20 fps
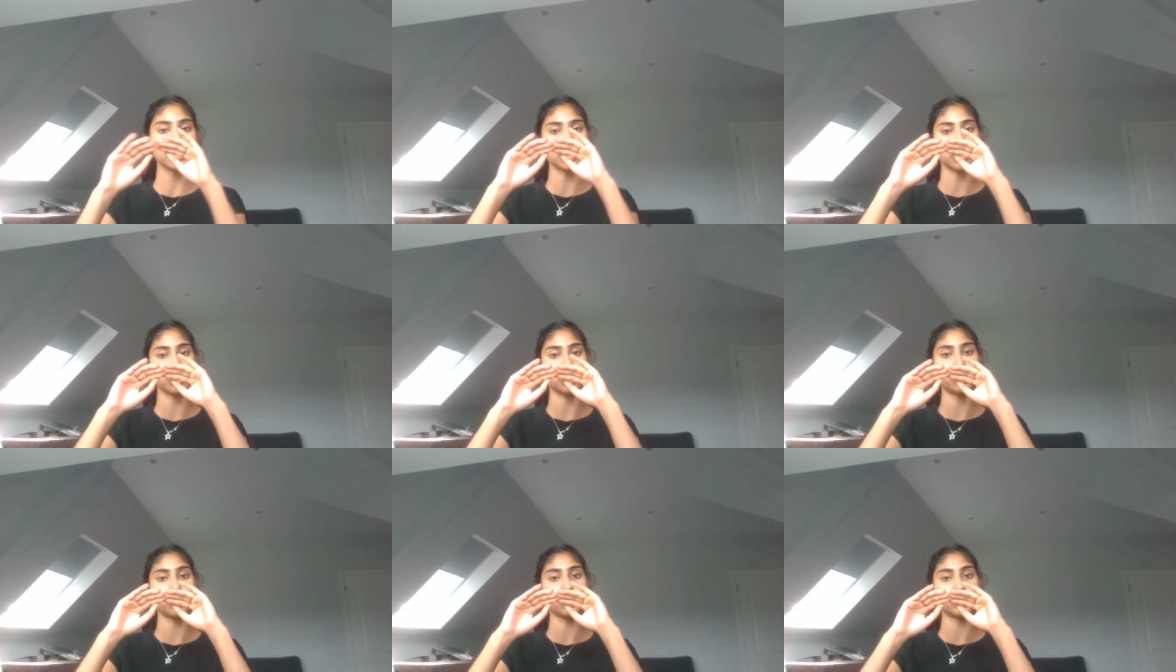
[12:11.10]

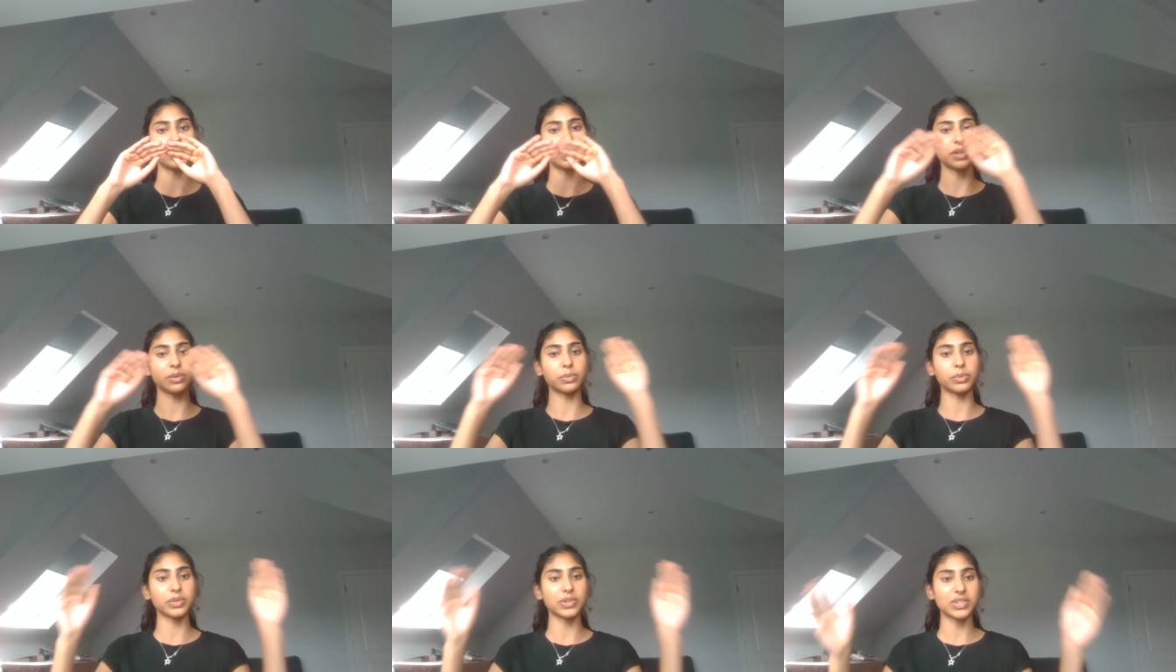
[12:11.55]
the
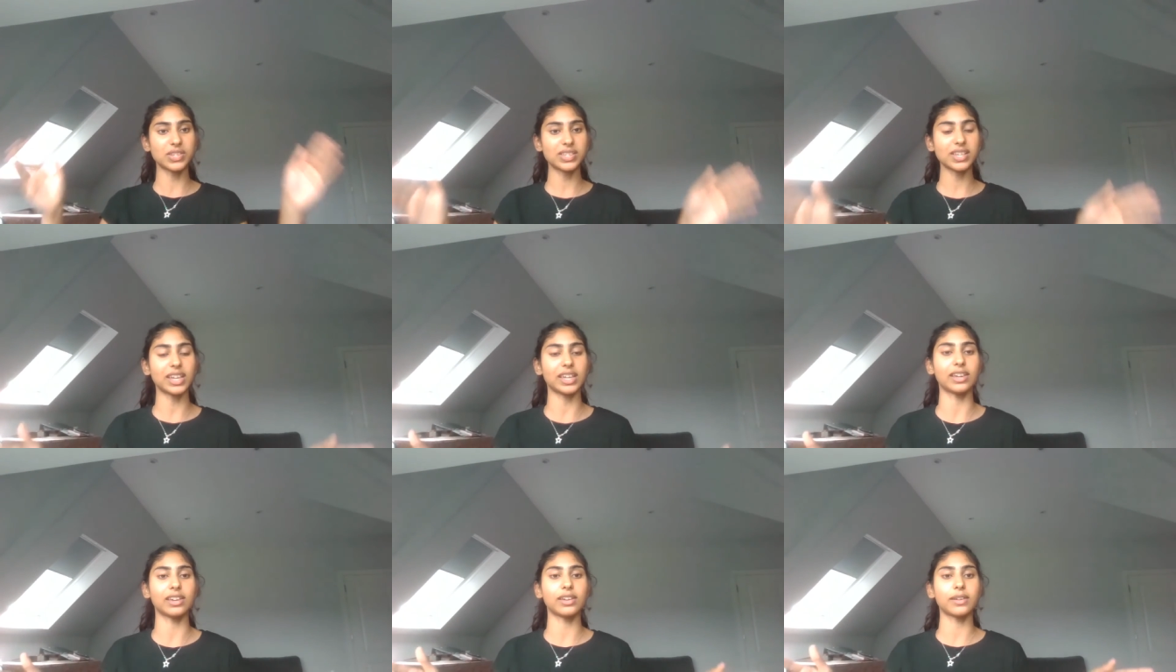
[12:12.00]
water will
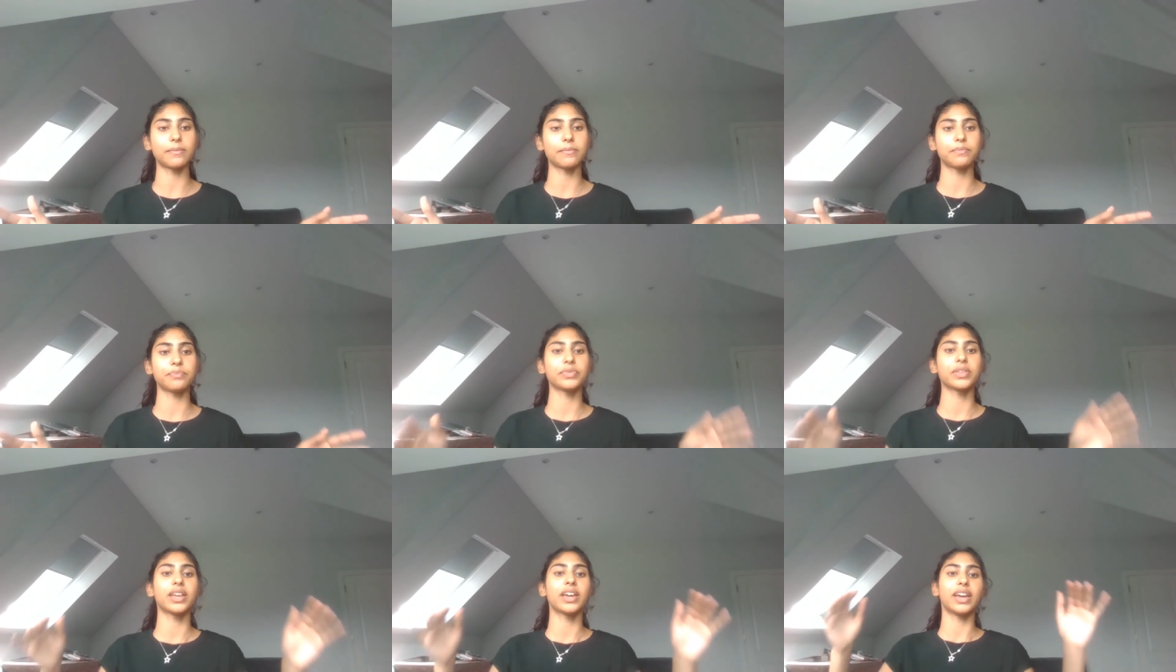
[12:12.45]
sink.
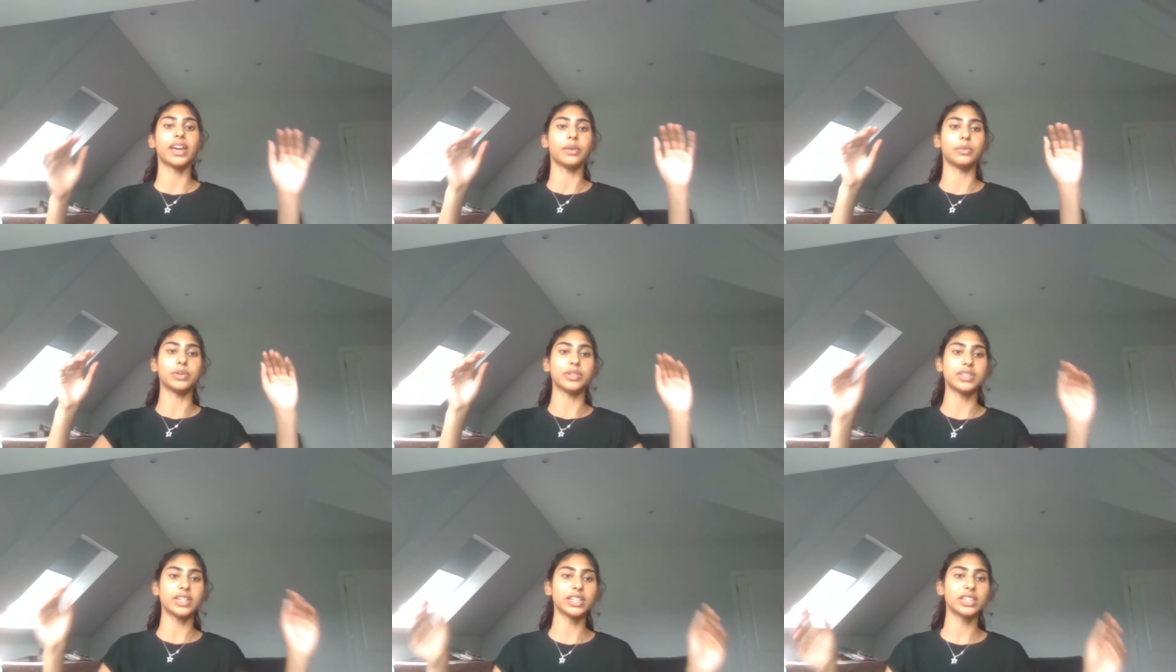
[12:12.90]
It
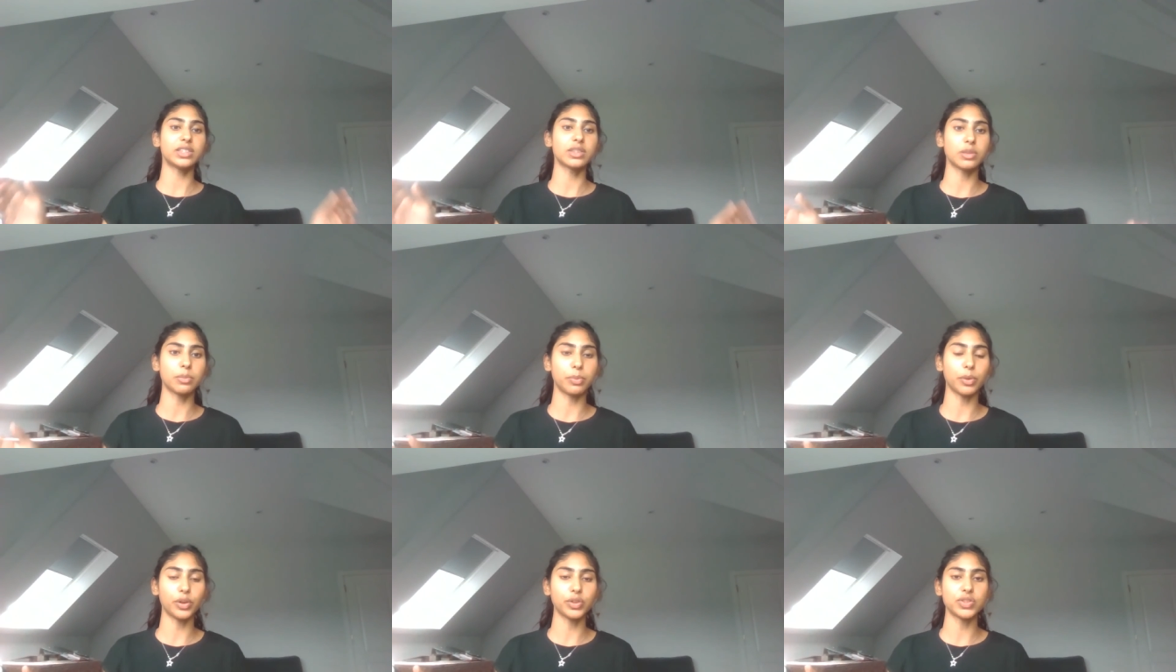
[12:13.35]
will sink to
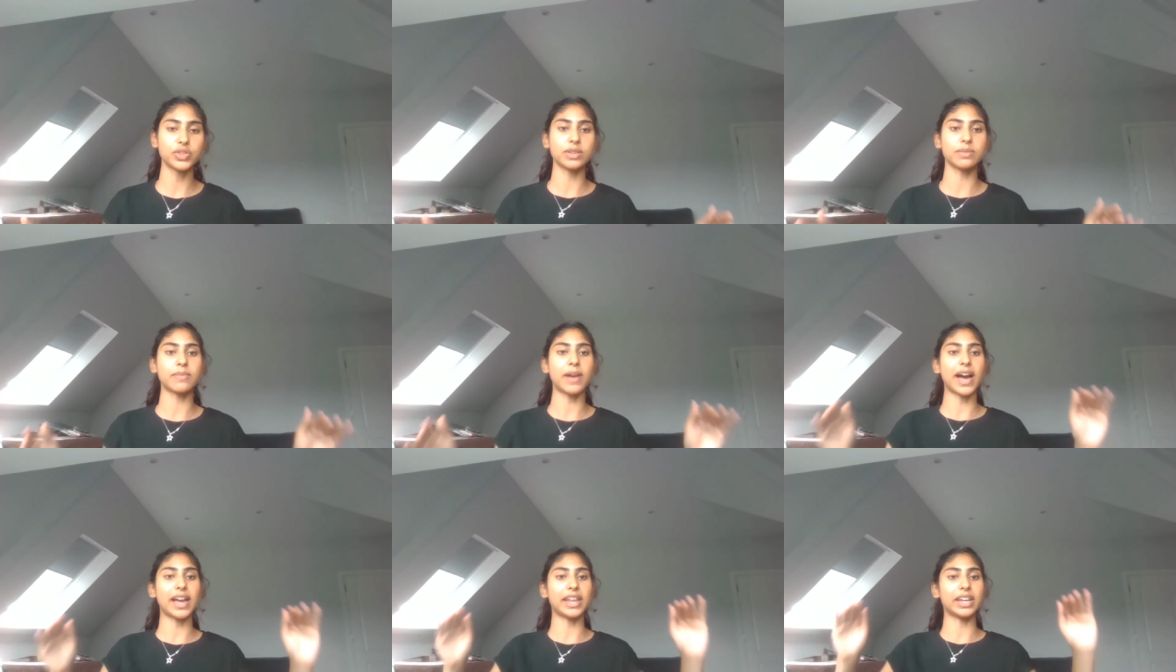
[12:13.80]
the
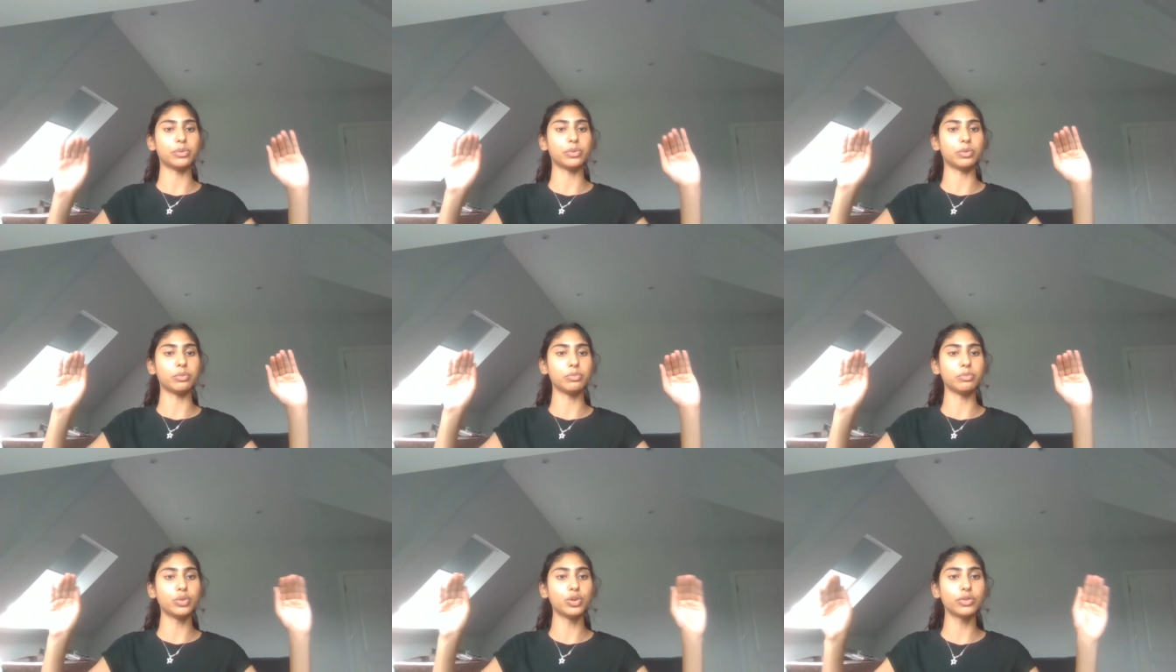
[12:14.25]
bottom and it
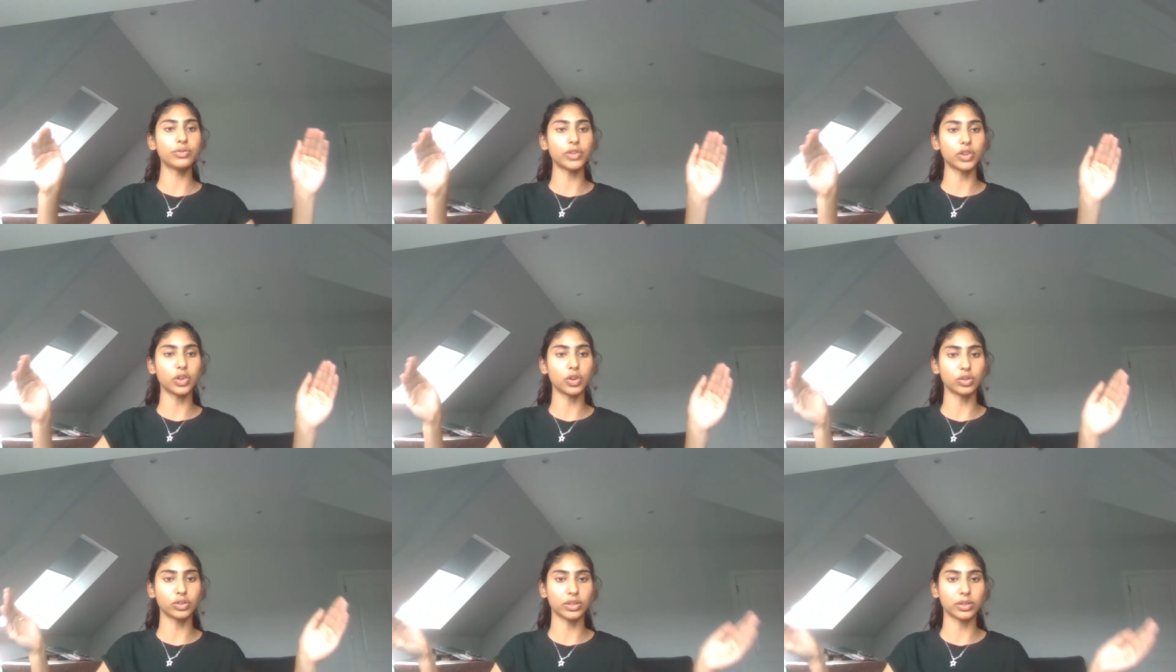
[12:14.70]
will move
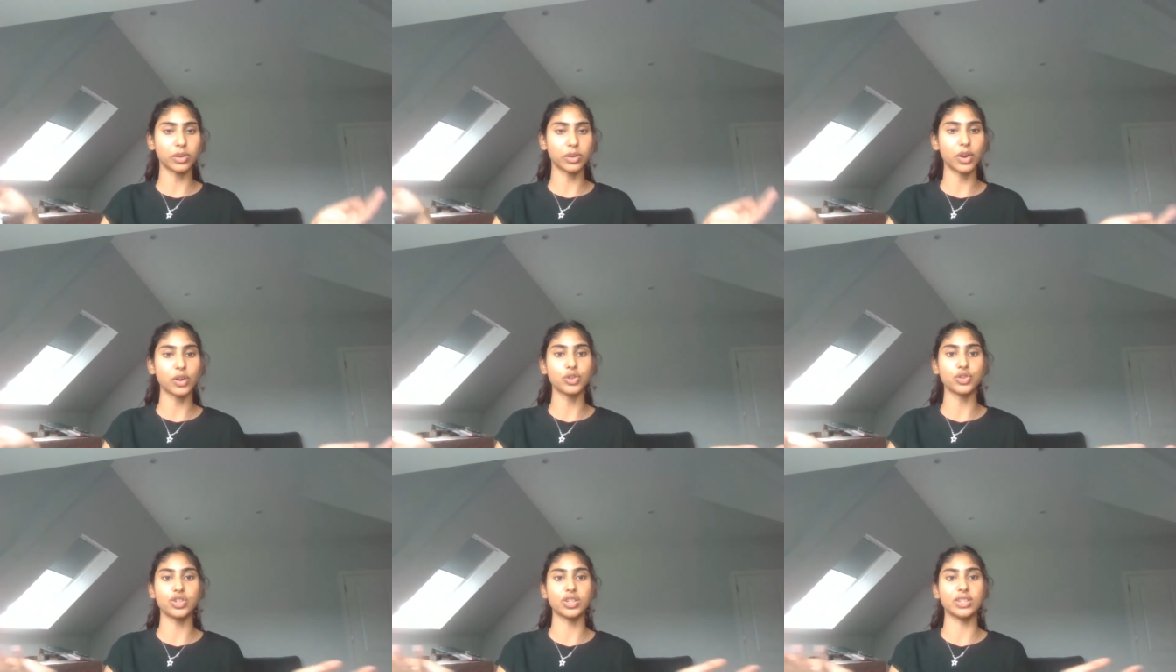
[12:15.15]
along the
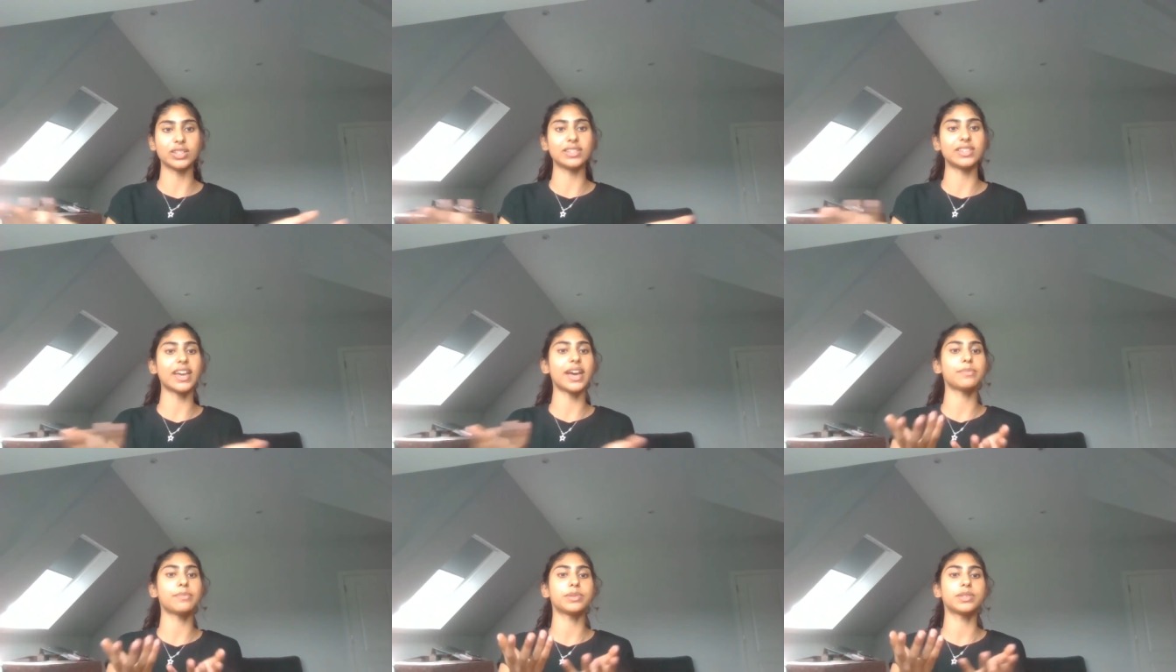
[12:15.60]
ocean
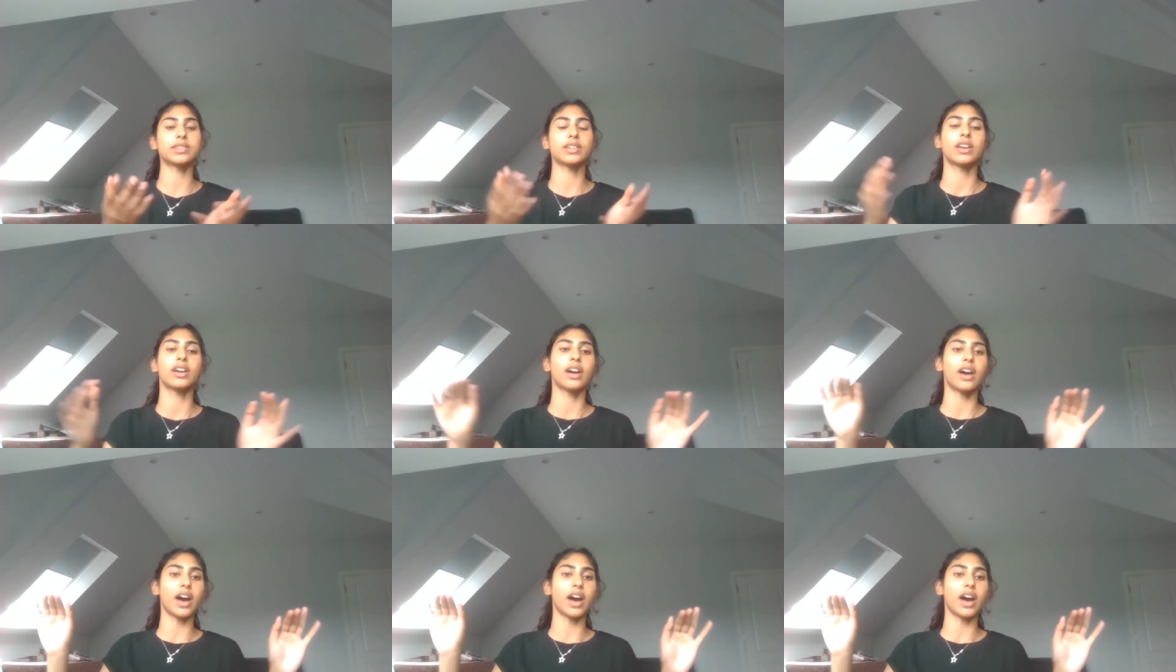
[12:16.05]
depths